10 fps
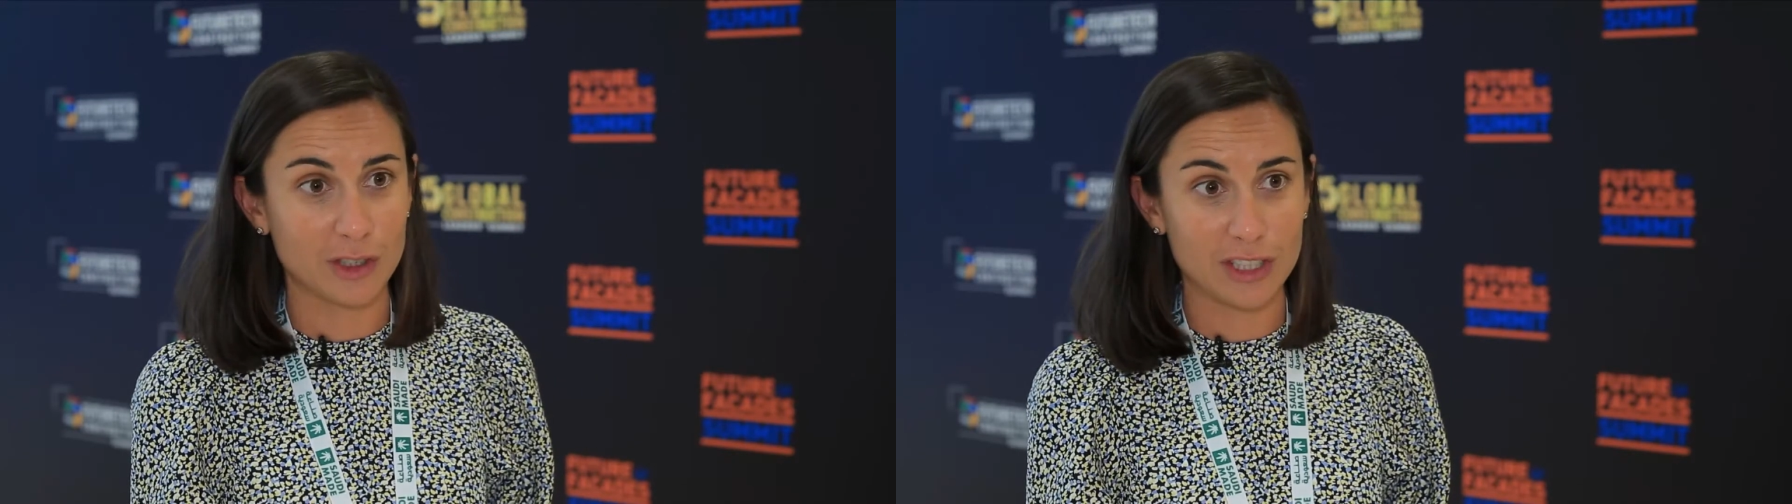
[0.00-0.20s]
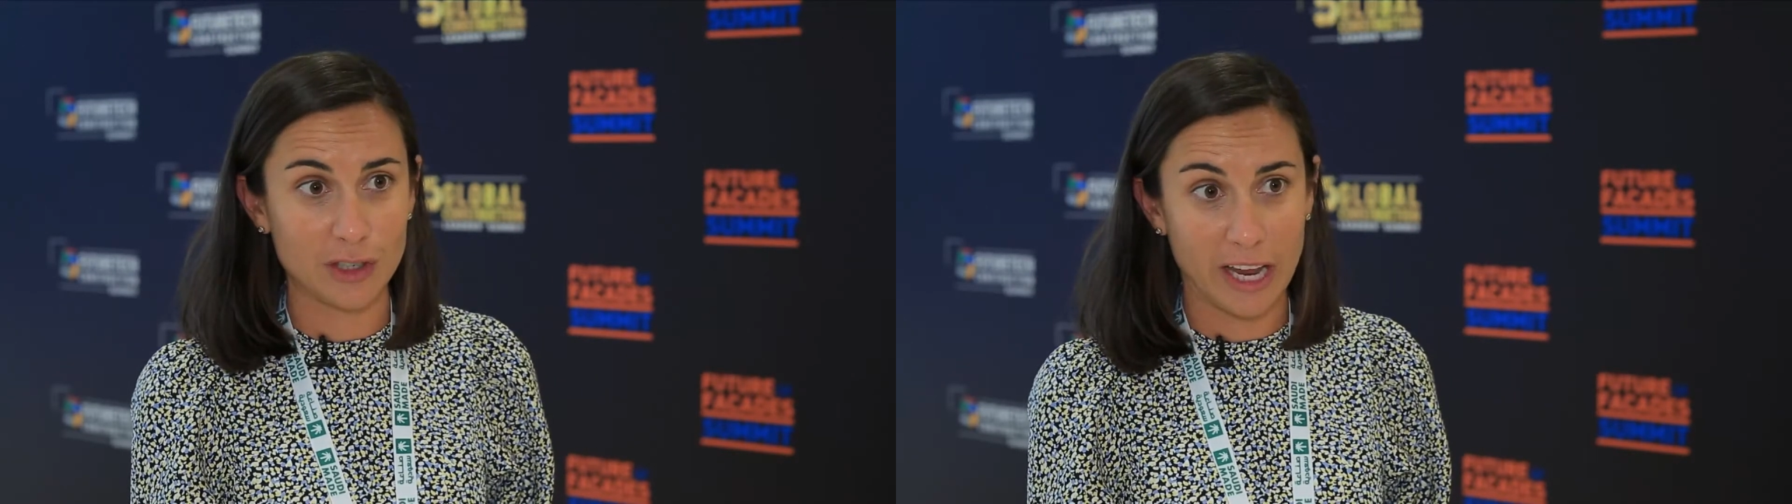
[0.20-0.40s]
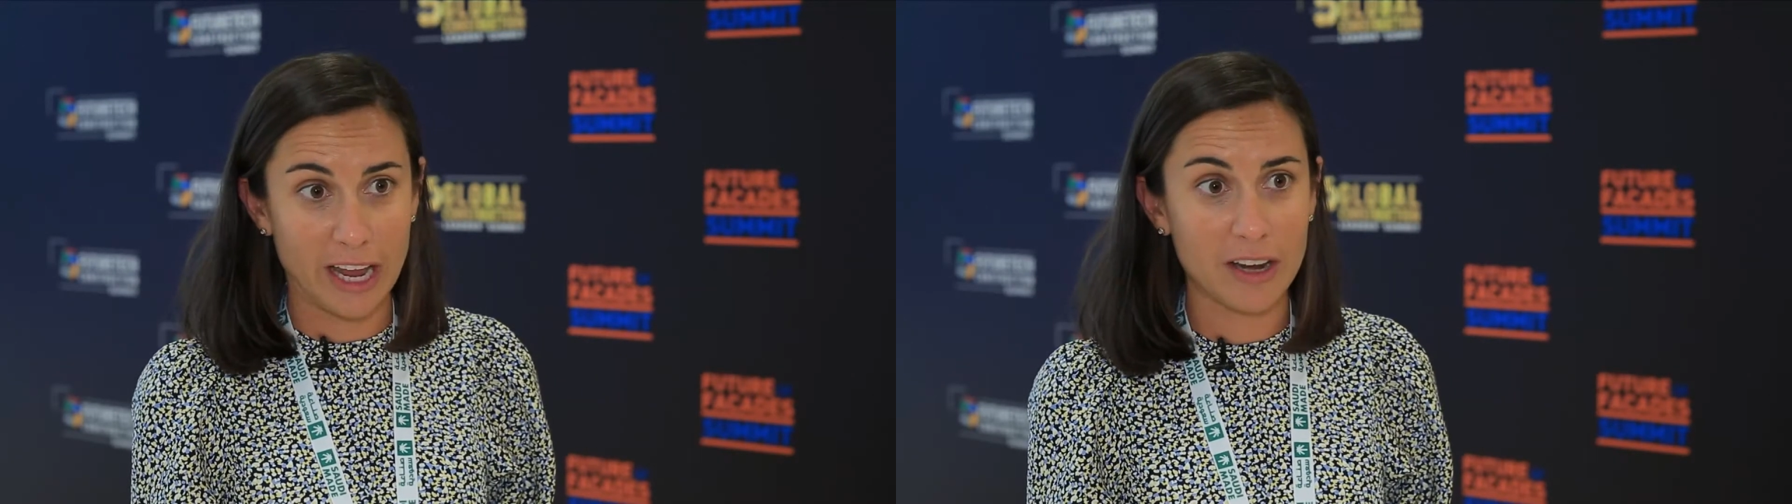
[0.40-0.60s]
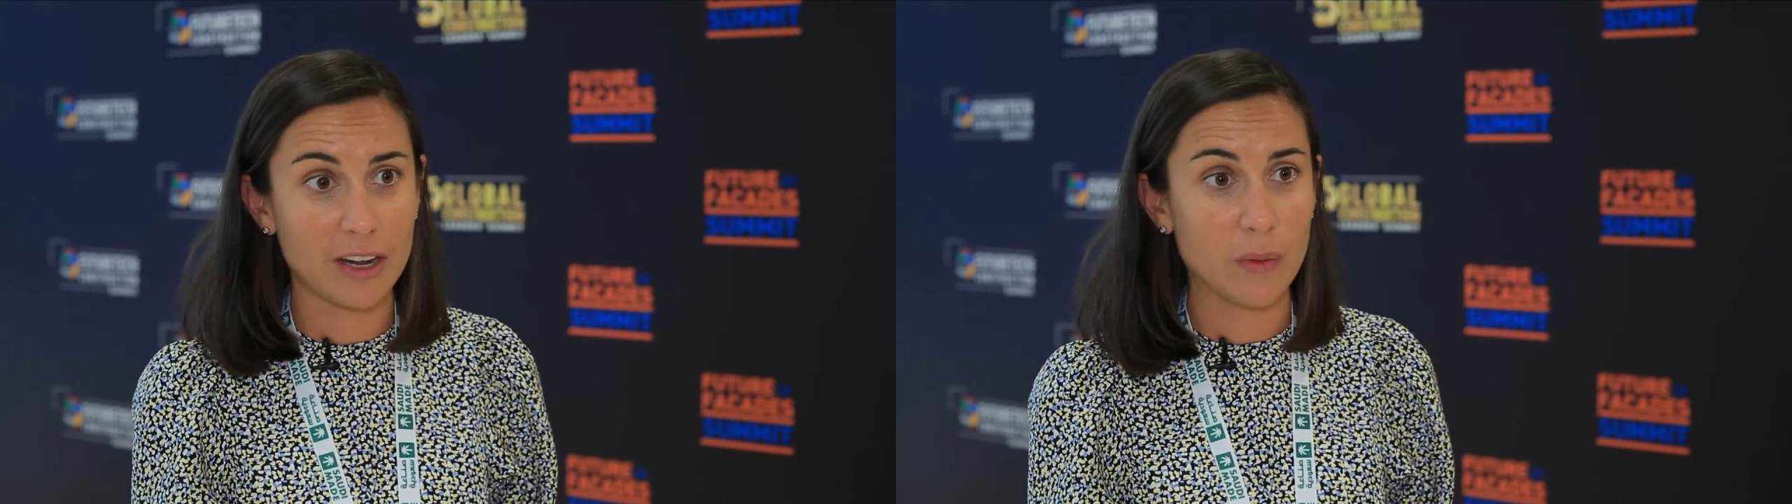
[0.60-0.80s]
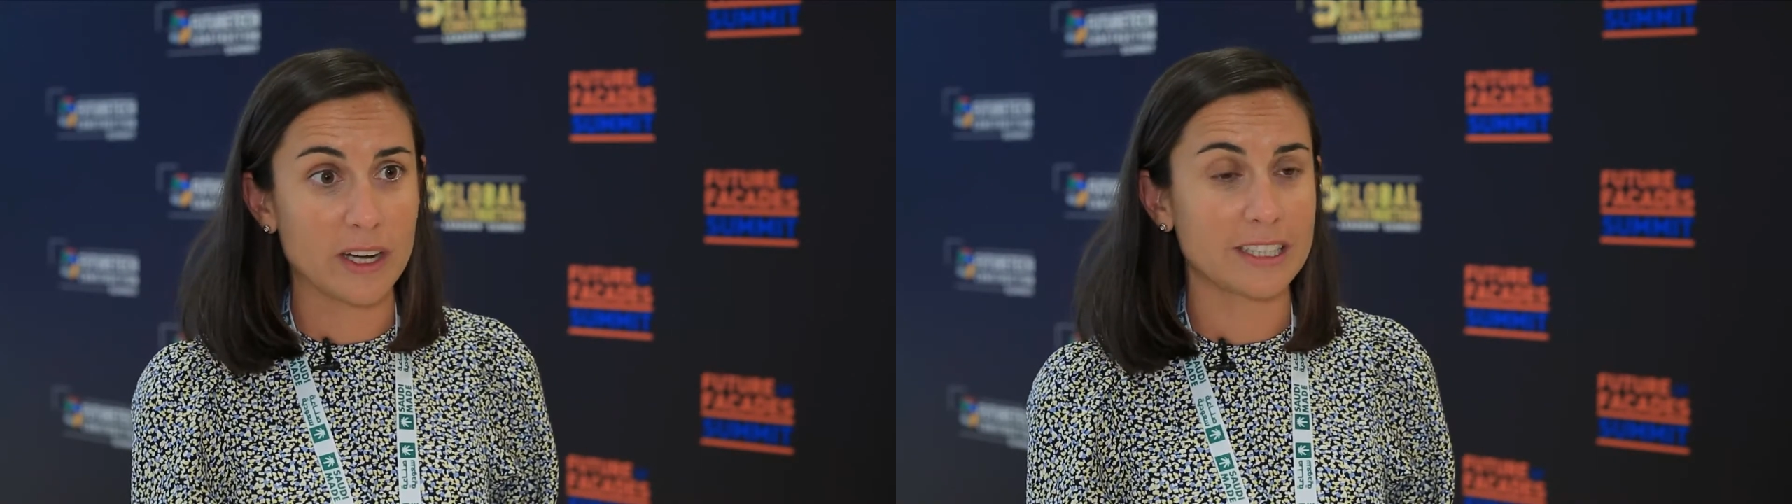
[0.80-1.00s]
it's
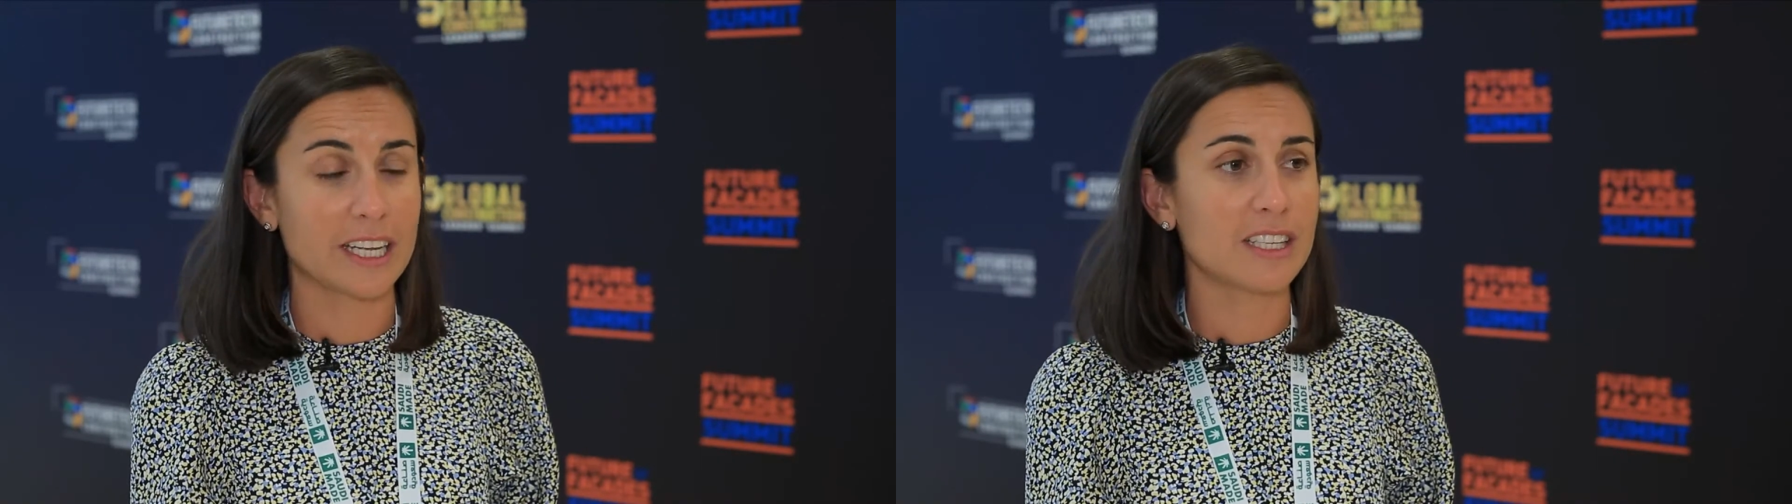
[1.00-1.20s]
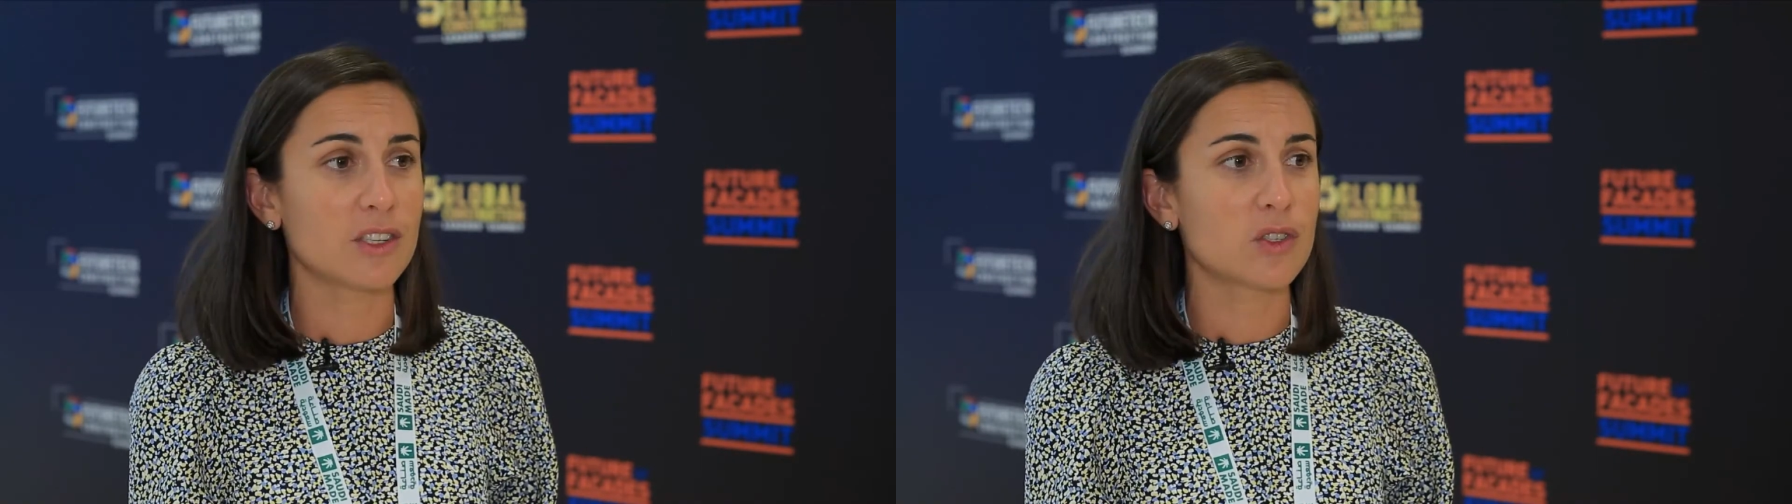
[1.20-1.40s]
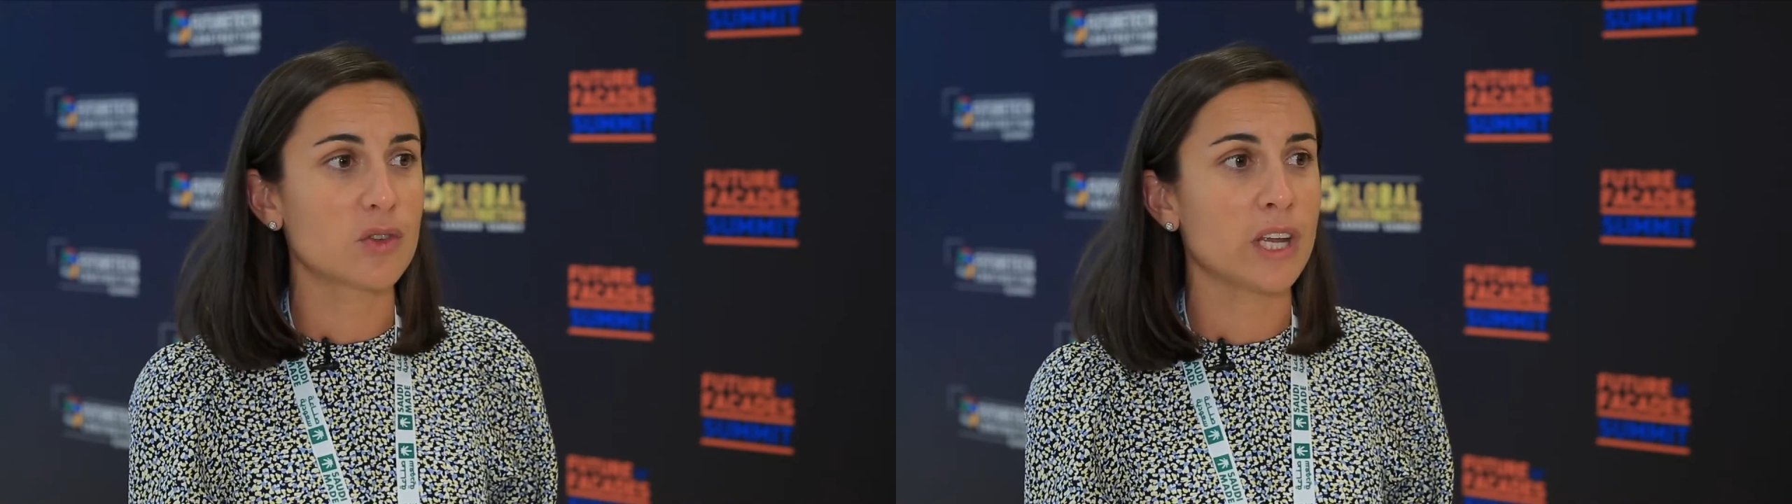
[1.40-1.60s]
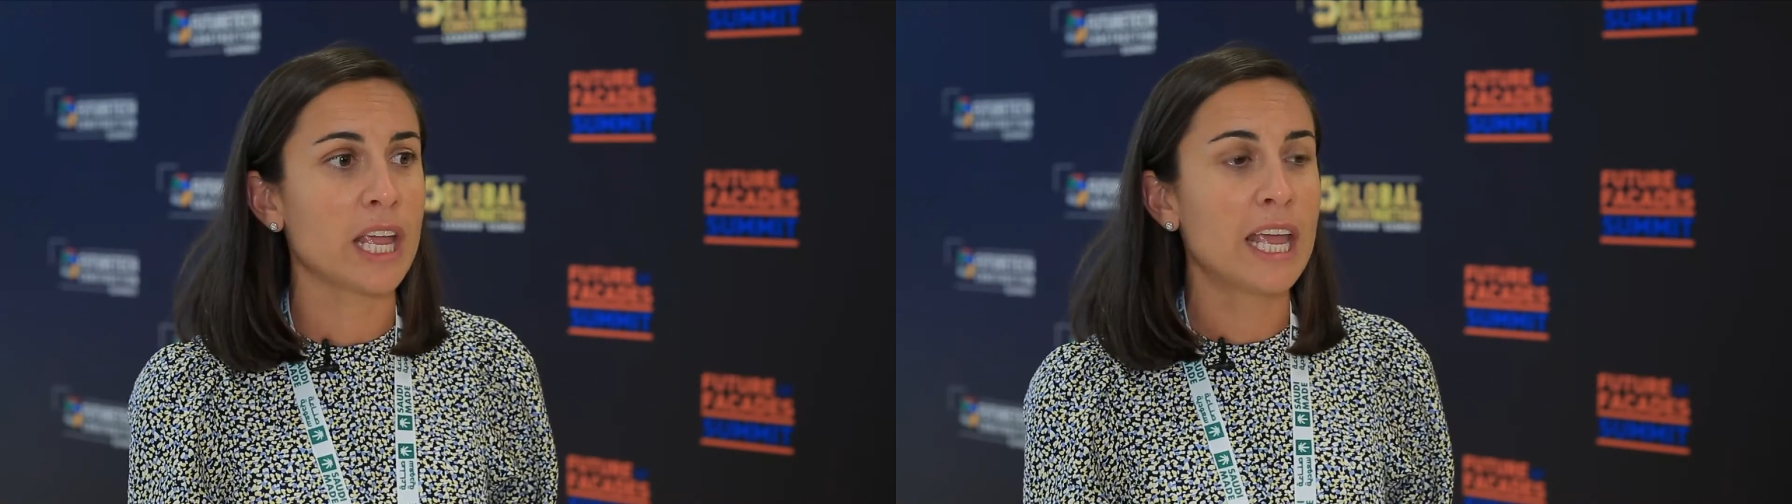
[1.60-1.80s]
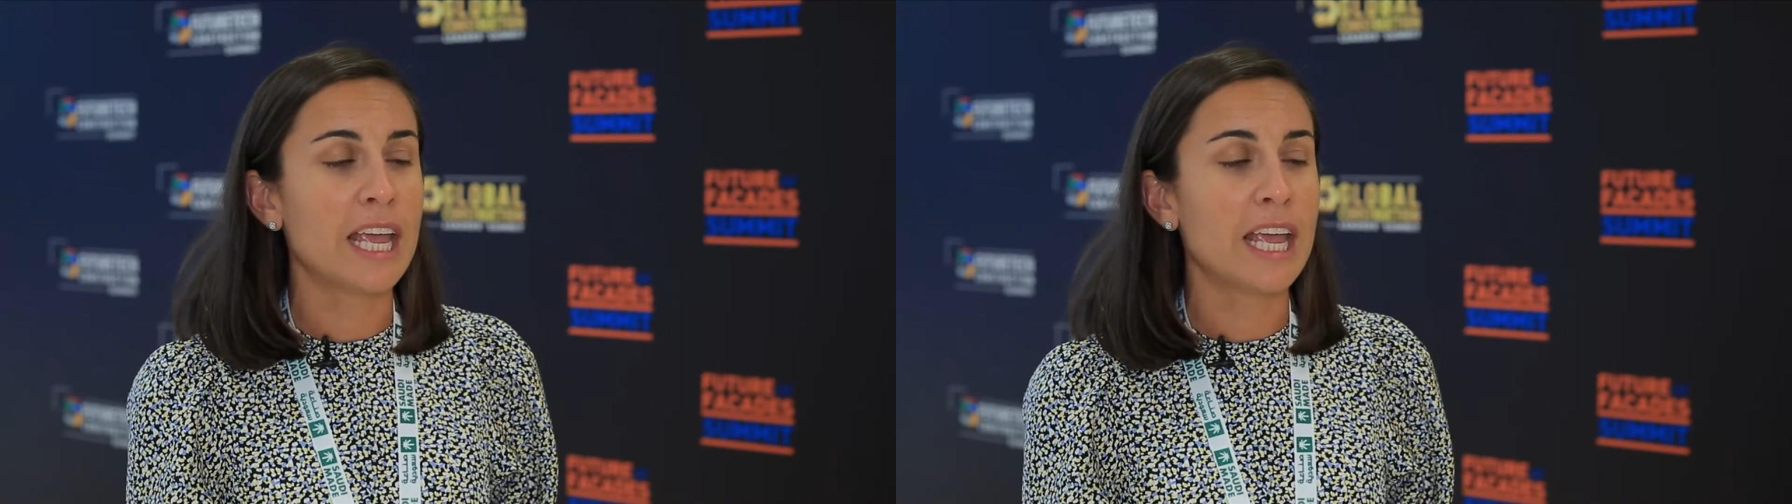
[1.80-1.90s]
anyone in the industry,